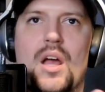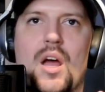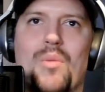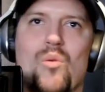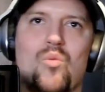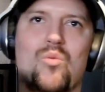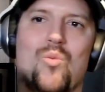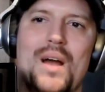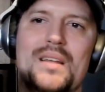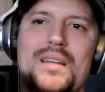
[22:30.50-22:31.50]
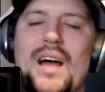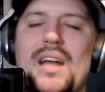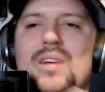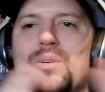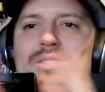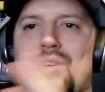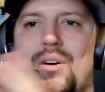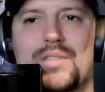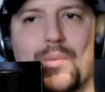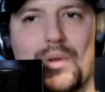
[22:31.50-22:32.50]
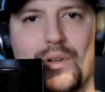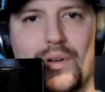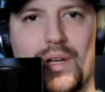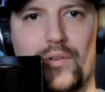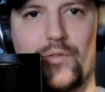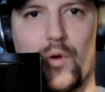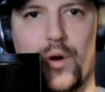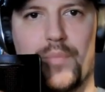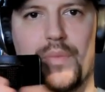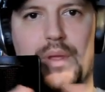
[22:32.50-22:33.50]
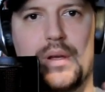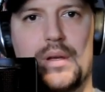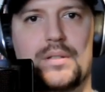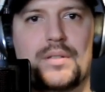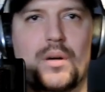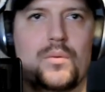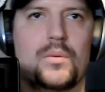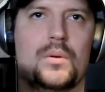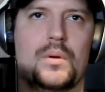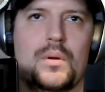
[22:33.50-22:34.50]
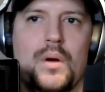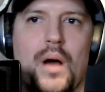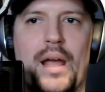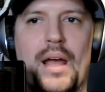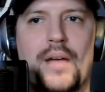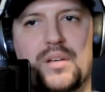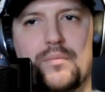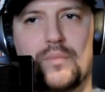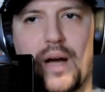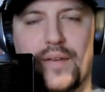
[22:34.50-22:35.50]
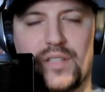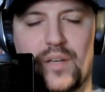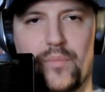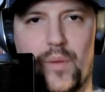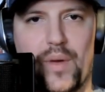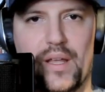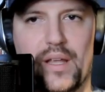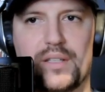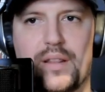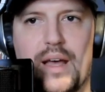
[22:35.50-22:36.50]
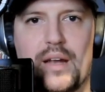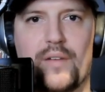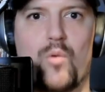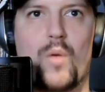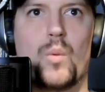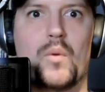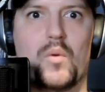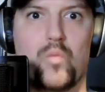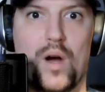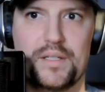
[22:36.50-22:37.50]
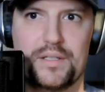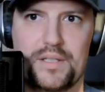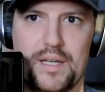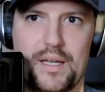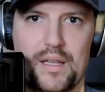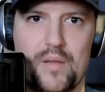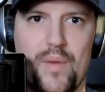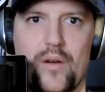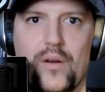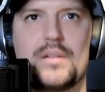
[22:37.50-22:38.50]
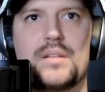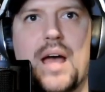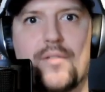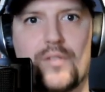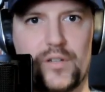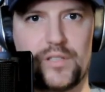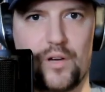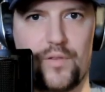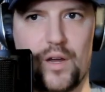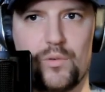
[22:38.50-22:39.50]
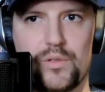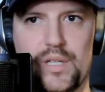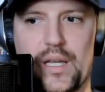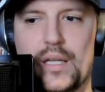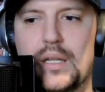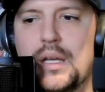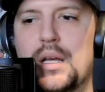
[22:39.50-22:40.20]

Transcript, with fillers: but what kind of results are we looking for so I have some I have some opinions on that of what we would want to see in the parent after a self-care routine.